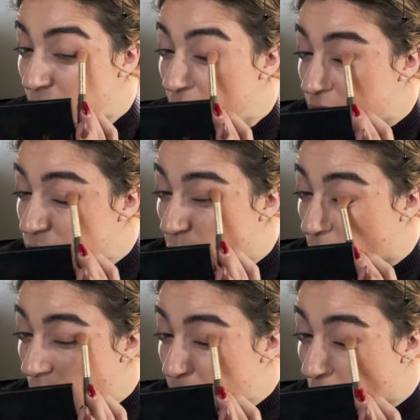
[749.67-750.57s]
And so
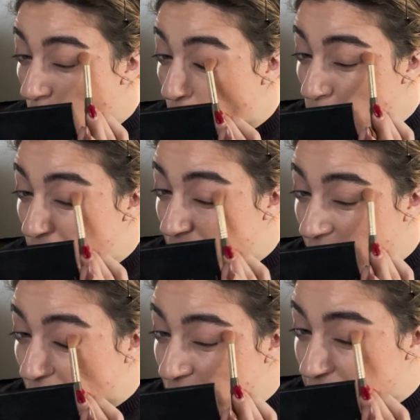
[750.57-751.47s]
I'm hoping
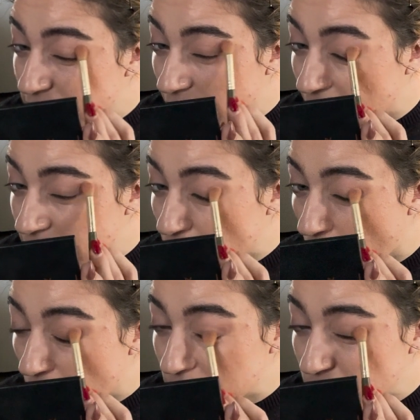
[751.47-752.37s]
that this, like,
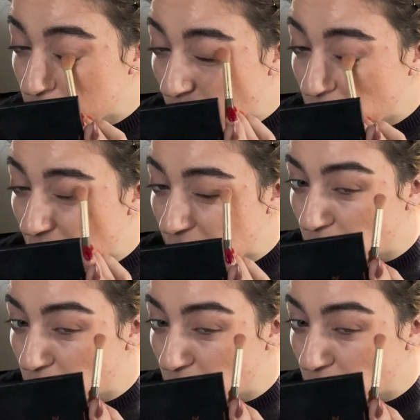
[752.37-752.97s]
talks about that a